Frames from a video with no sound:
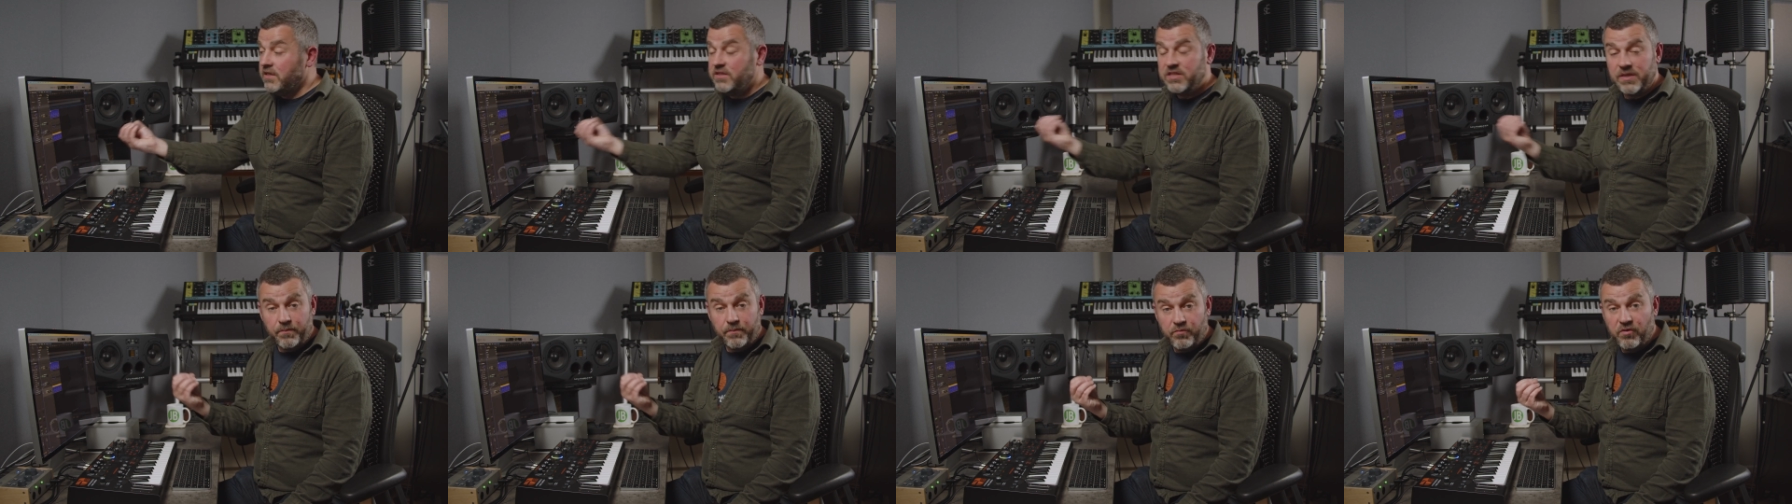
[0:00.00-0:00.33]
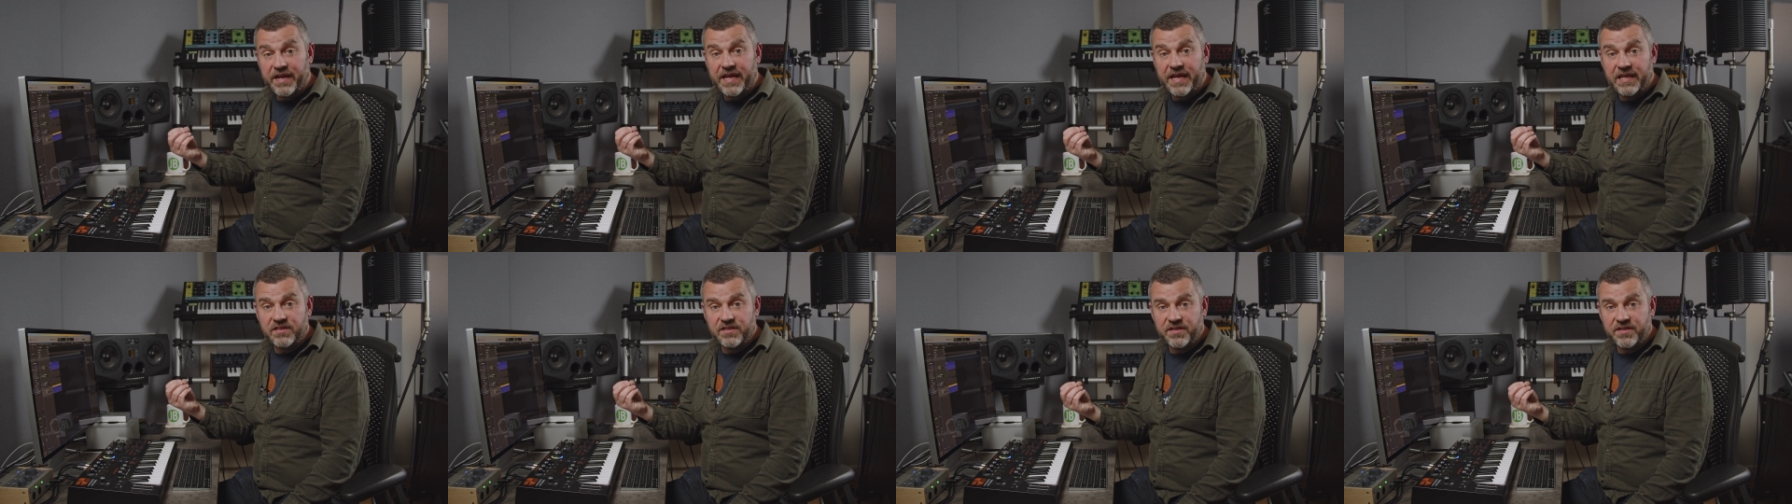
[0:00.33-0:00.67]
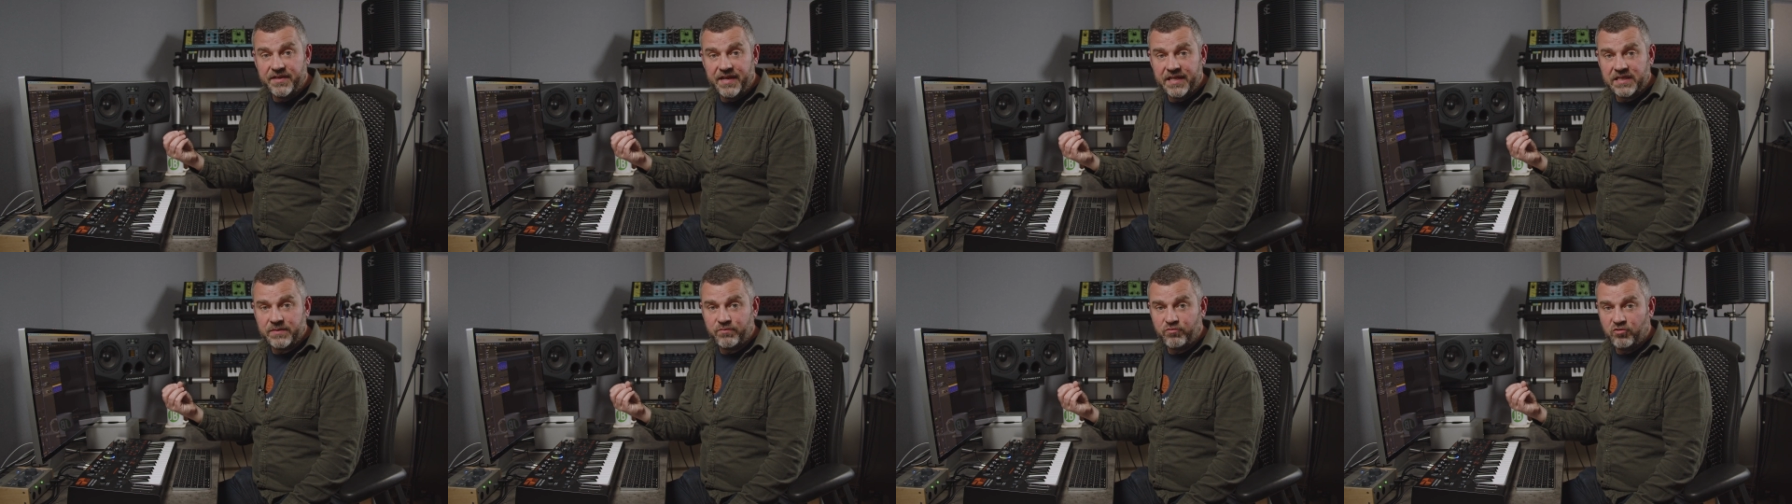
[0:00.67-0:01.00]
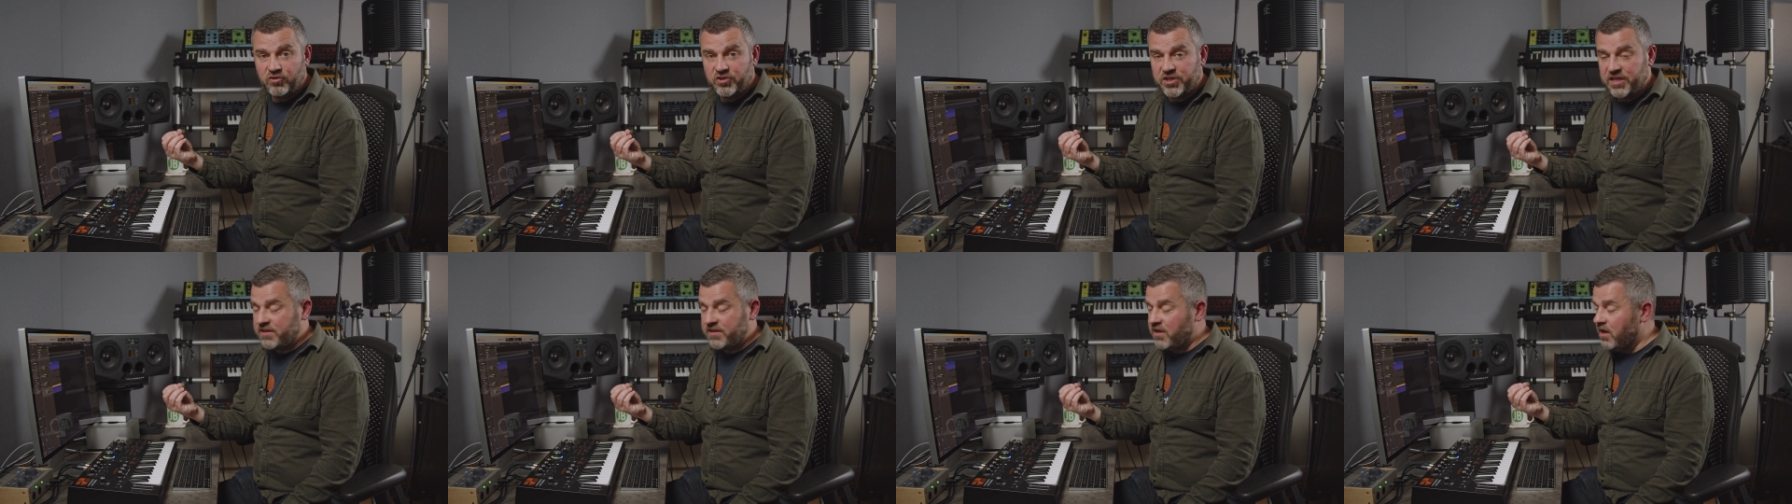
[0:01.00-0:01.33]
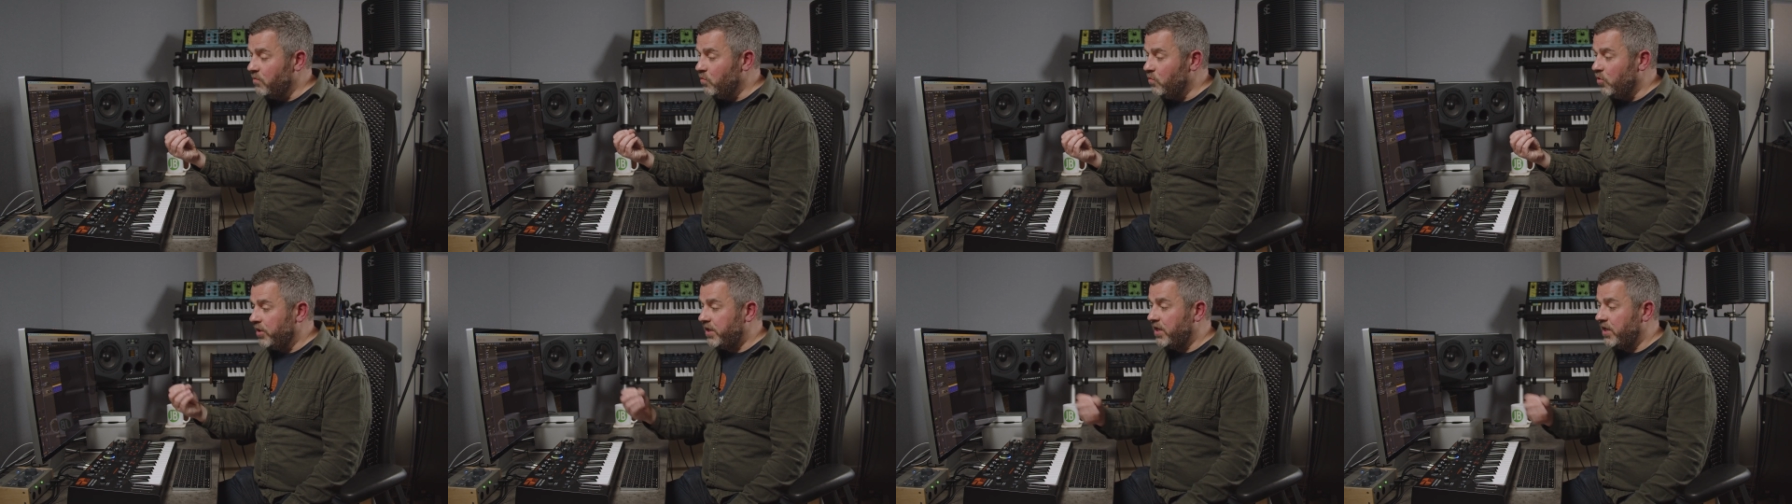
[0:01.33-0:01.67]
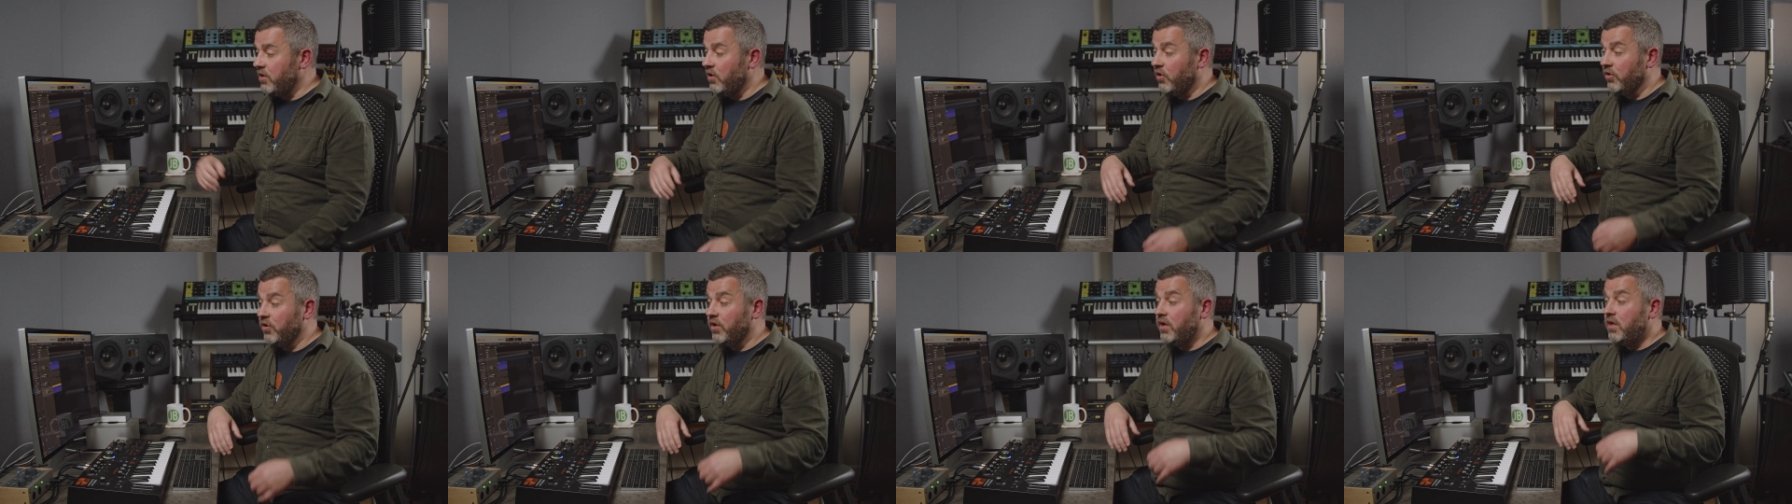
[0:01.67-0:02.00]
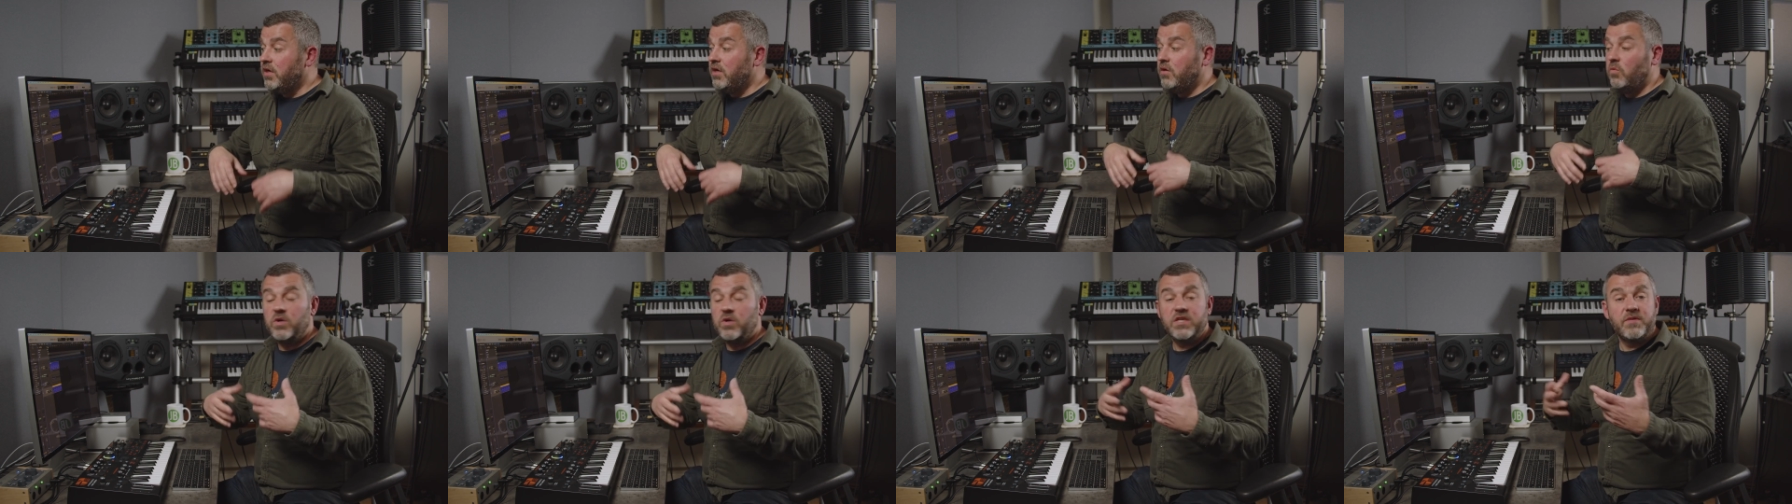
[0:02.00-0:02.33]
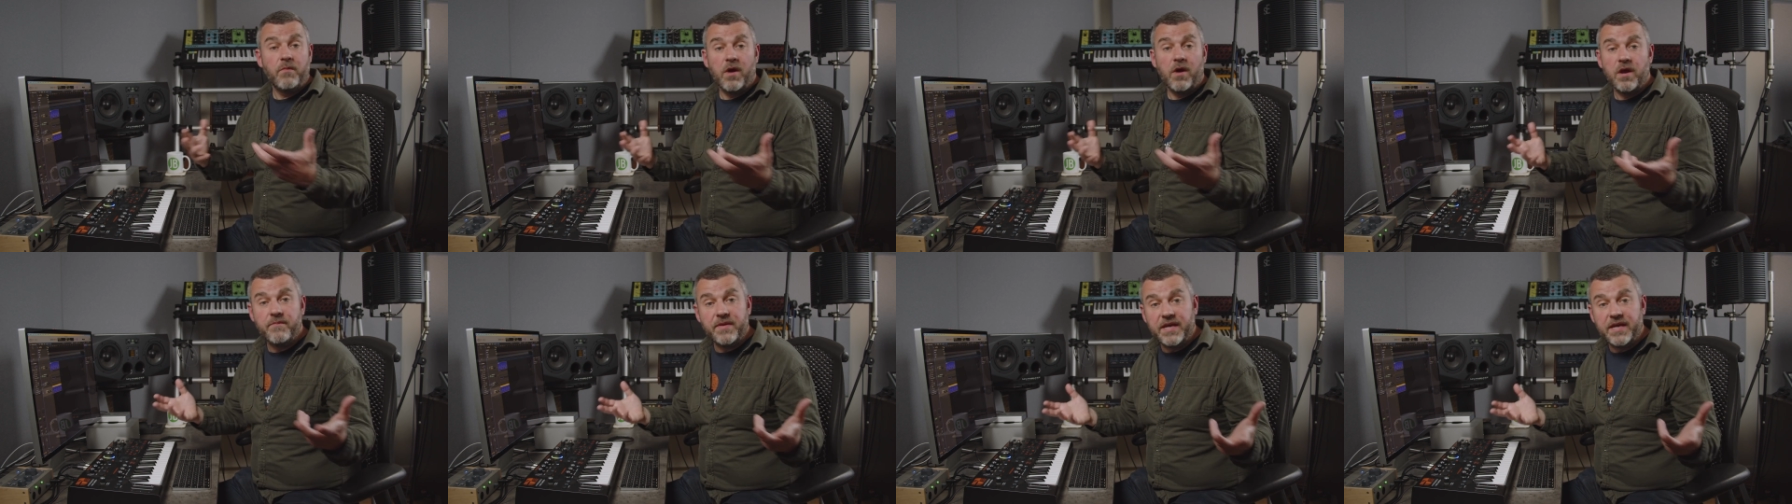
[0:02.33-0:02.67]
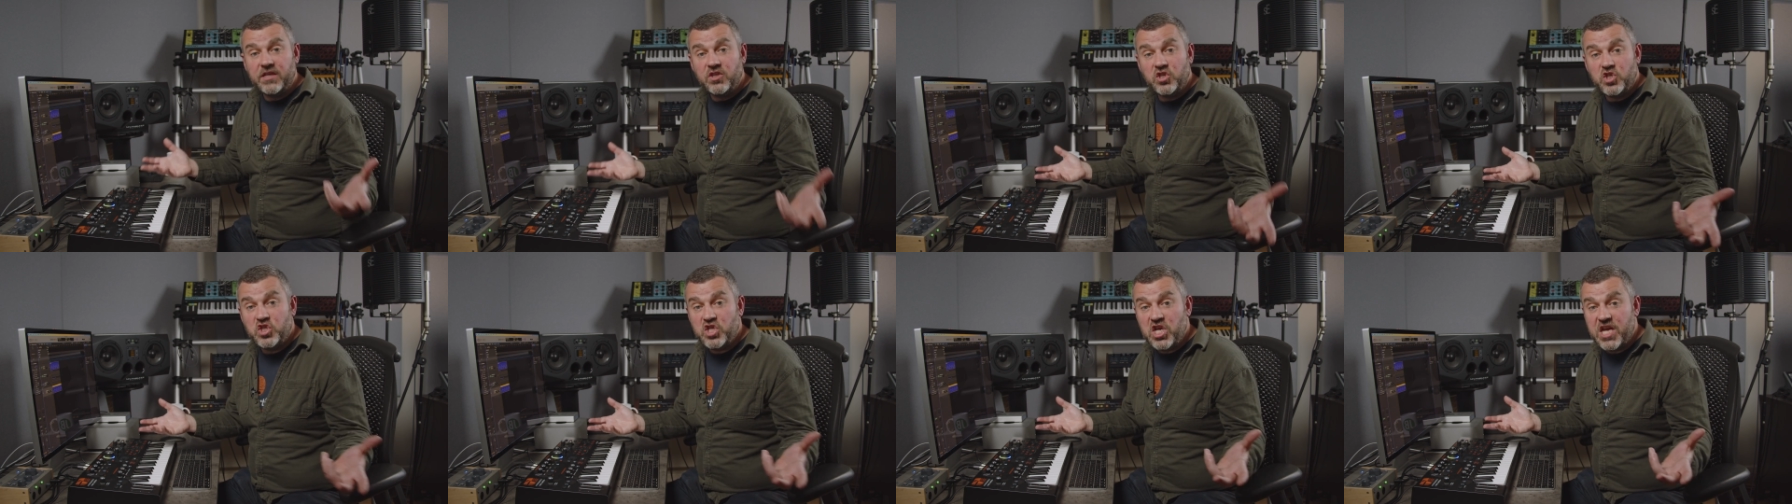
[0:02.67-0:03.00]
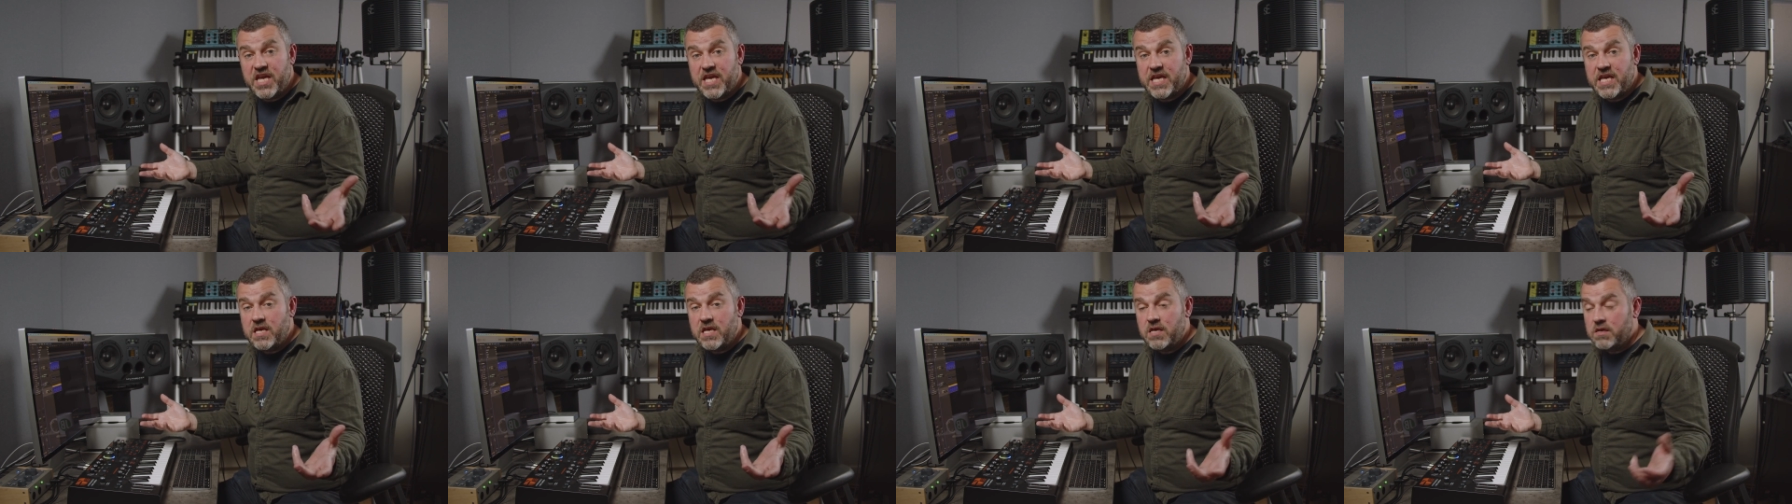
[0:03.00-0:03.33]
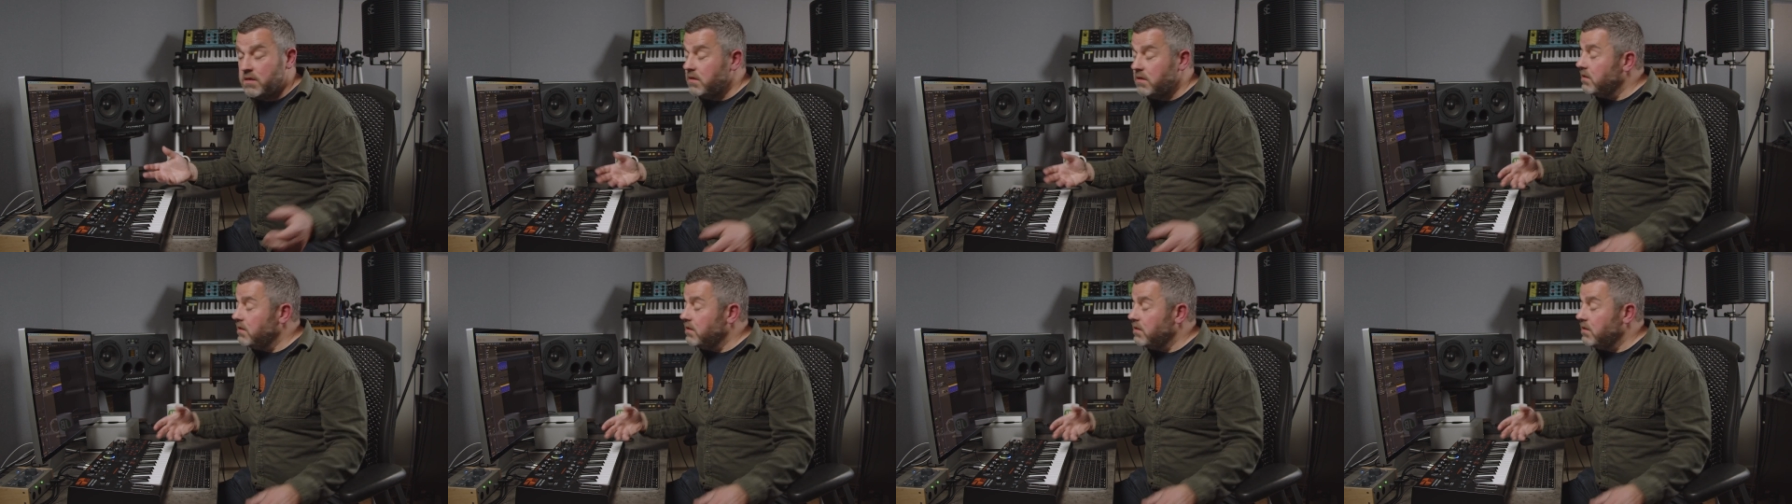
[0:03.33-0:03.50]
to bring into the next project that I'm working on, which might be in G,